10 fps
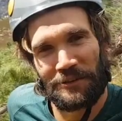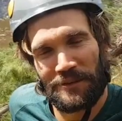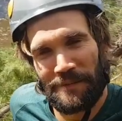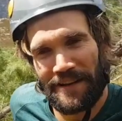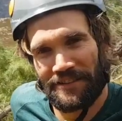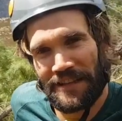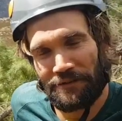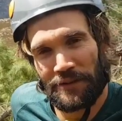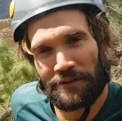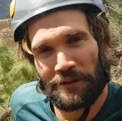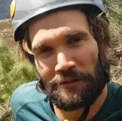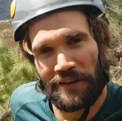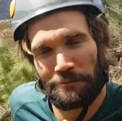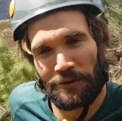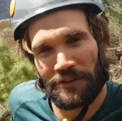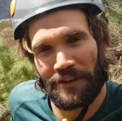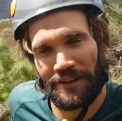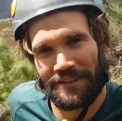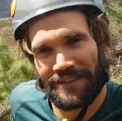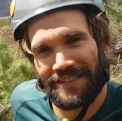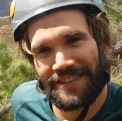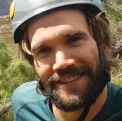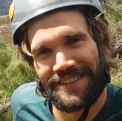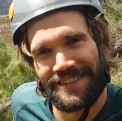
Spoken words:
would imagine, even if you're a Fynbos ecologist.